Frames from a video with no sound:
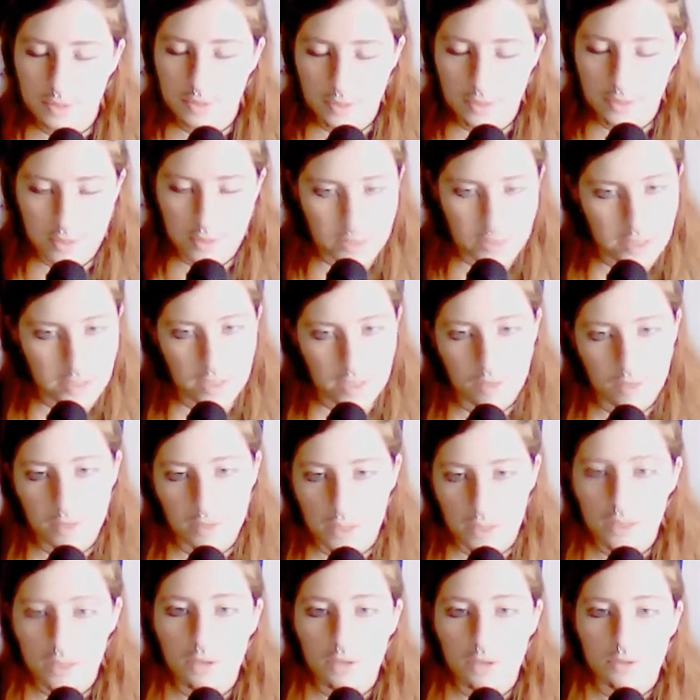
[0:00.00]
he did not
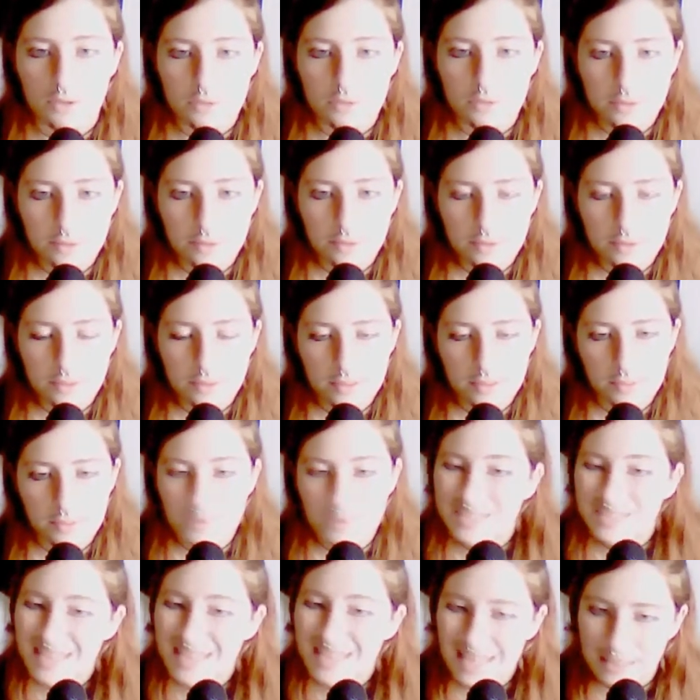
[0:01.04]
get hurt,
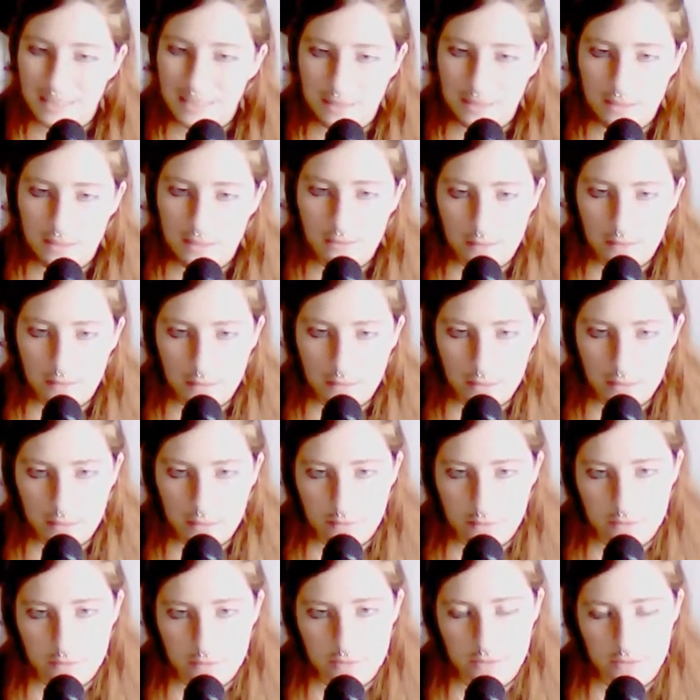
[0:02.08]
where Teddy did not get
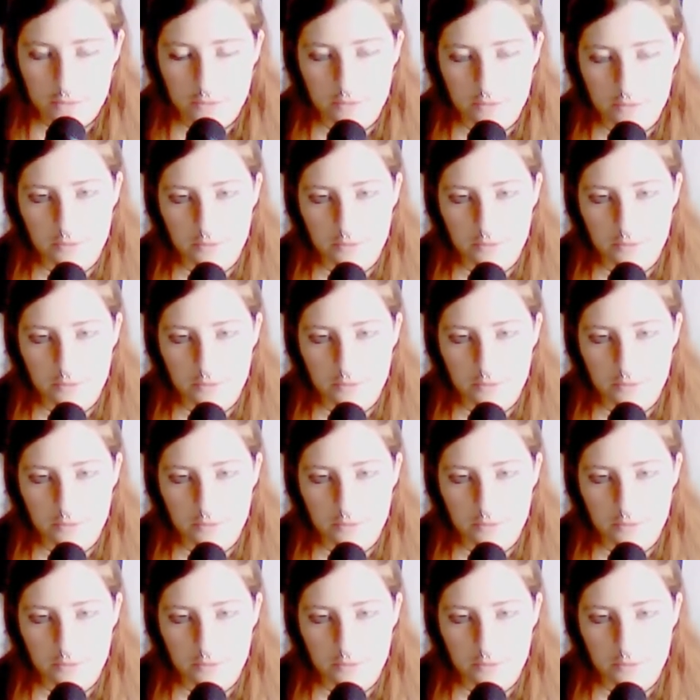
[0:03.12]
hurt.